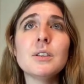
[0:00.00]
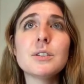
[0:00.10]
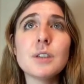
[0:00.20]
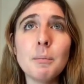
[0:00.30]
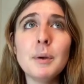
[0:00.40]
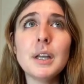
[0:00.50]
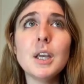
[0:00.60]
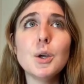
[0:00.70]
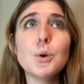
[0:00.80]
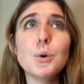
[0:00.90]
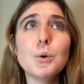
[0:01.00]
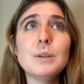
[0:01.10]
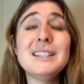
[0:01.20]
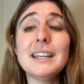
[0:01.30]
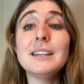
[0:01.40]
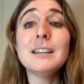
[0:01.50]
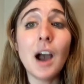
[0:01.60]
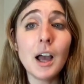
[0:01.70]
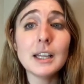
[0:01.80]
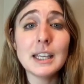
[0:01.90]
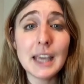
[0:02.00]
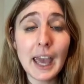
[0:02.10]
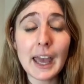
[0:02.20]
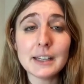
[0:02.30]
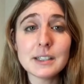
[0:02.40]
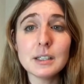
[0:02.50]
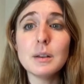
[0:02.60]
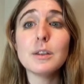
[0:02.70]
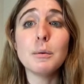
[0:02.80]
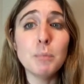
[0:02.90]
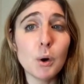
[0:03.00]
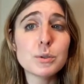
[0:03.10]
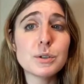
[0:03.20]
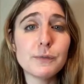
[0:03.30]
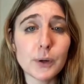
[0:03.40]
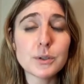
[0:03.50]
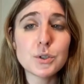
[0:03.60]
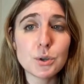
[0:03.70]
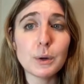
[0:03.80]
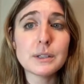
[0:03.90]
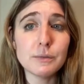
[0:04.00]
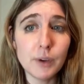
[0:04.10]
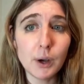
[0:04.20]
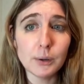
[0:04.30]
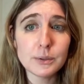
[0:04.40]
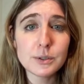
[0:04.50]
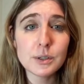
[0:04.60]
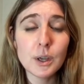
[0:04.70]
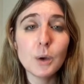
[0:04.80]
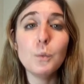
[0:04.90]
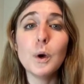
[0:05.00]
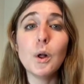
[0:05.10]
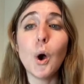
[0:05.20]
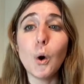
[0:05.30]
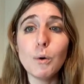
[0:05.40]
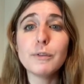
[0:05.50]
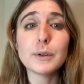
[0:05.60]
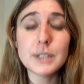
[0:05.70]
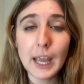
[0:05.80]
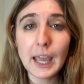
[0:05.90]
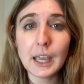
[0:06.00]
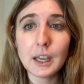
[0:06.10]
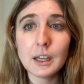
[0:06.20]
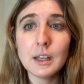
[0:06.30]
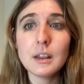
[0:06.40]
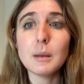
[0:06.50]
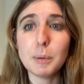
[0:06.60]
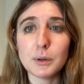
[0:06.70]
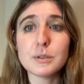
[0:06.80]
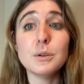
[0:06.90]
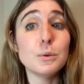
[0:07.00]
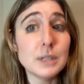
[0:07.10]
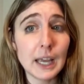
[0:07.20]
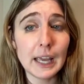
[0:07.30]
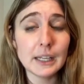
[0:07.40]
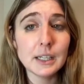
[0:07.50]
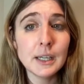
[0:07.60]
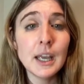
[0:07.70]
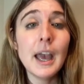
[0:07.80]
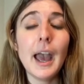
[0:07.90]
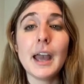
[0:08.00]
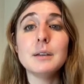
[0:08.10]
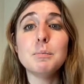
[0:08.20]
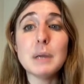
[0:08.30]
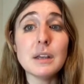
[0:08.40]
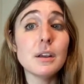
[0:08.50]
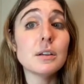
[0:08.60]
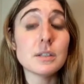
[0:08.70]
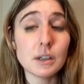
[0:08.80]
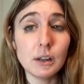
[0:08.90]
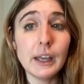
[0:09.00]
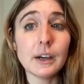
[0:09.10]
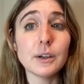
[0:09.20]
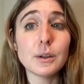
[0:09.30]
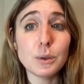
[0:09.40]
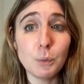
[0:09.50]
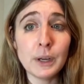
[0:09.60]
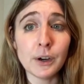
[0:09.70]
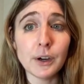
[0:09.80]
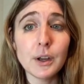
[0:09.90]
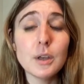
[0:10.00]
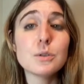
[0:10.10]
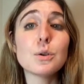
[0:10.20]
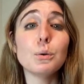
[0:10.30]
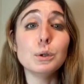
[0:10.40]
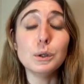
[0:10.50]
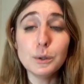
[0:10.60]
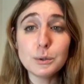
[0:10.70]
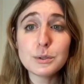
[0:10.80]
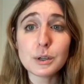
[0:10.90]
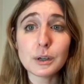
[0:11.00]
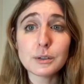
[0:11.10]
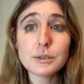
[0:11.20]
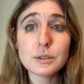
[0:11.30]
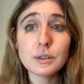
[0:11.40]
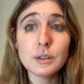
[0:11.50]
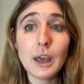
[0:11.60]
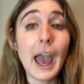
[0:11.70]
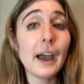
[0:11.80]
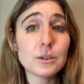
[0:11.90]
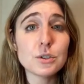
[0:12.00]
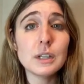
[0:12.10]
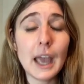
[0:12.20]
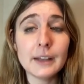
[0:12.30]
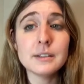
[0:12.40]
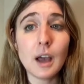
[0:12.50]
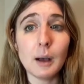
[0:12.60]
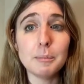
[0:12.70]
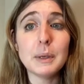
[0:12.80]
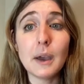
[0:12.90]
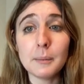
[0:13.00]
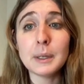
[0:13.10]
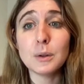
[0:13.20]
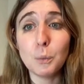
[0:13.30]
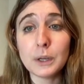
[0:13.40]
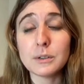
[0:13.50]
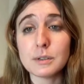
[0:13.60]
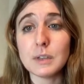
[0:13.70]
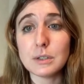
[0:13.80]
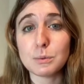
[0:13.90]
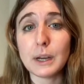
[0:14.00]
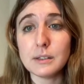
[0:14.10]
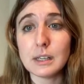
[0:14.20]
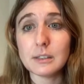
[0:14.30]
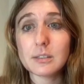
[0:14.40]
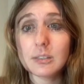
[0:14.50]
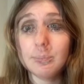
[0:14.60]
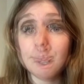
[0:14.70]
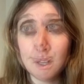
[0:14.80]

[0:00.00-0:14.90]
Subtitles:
somebody who did not get the most first choice votes will overtake the person who did and be declared the winner. So losers actually end up becoming the winners of these races.